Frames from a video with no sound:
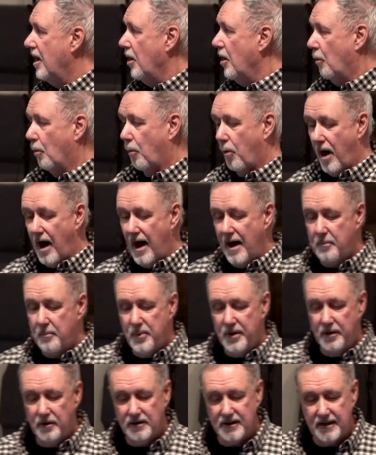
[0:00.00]
Why
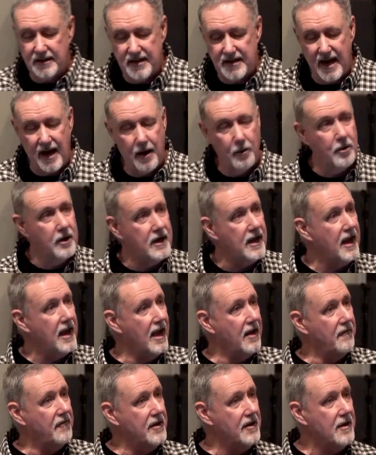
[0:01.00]
build a tower to
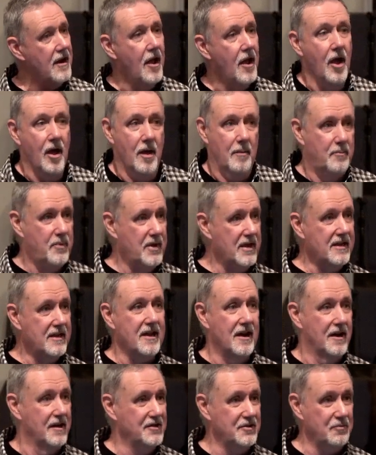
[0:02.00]
heaven?
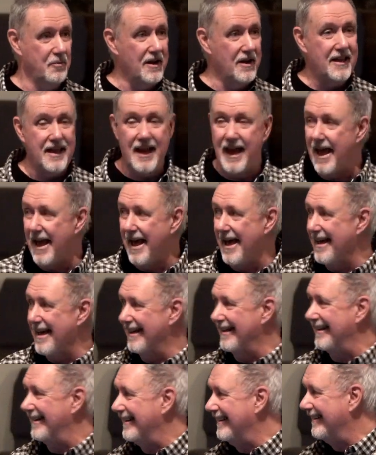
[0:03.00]
Because we
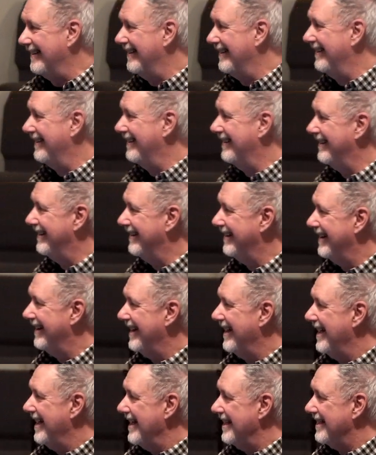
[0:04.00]
can.
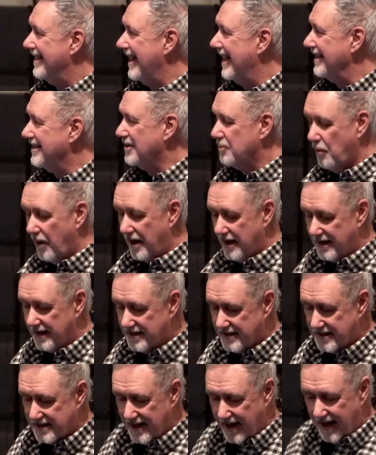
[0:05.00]
That's what
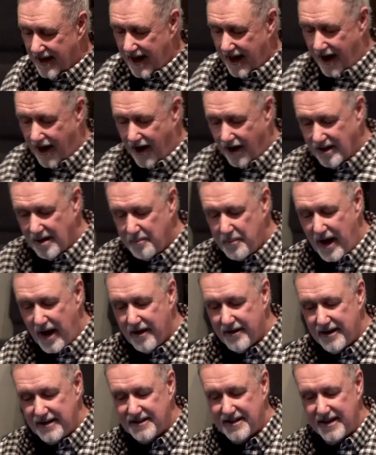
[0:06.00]
it's all
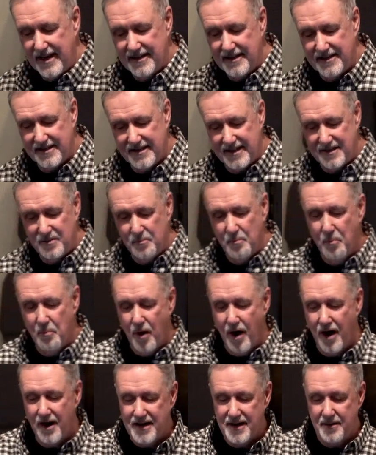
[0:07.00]
about. It's, it's this
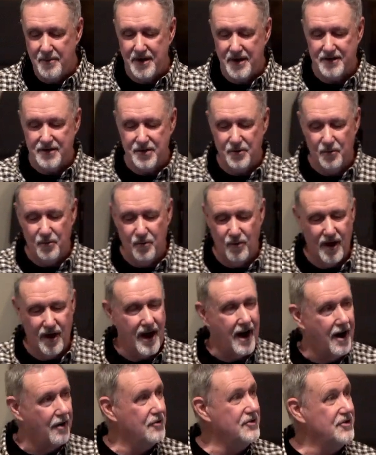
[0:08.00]
monument to
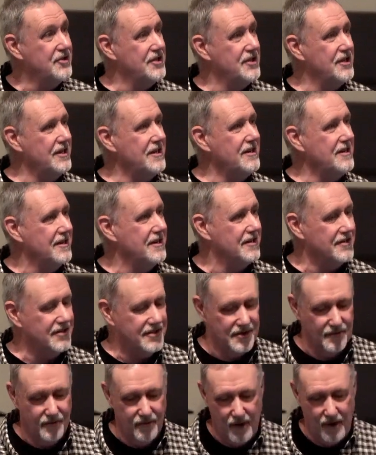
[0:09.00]
our
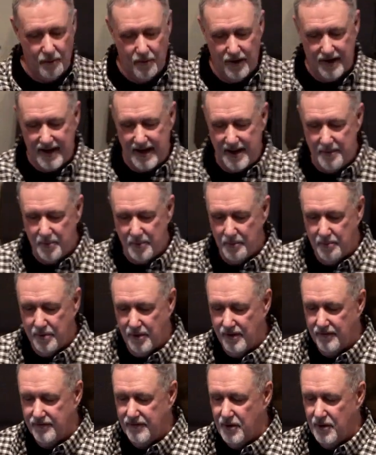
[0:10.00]
genius of what we're
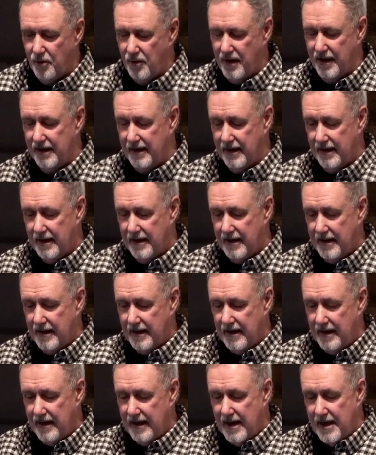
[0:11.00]
capable of doing.
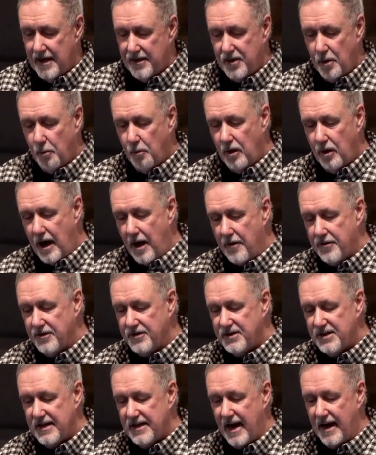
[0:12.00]
There were
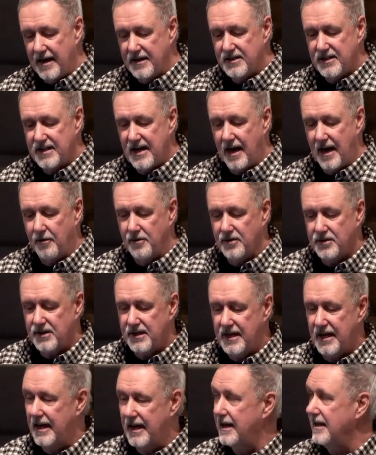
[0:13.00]
other status towers.
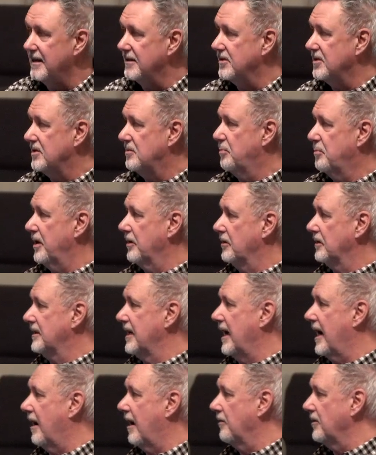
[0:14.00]
Kings built
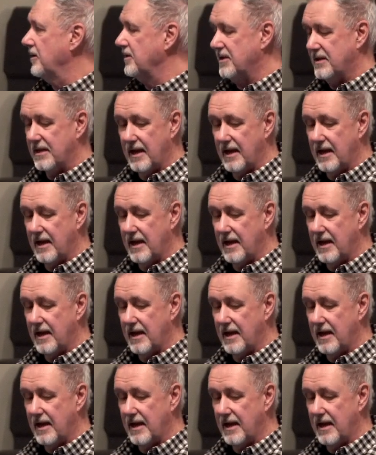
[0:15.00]
towers.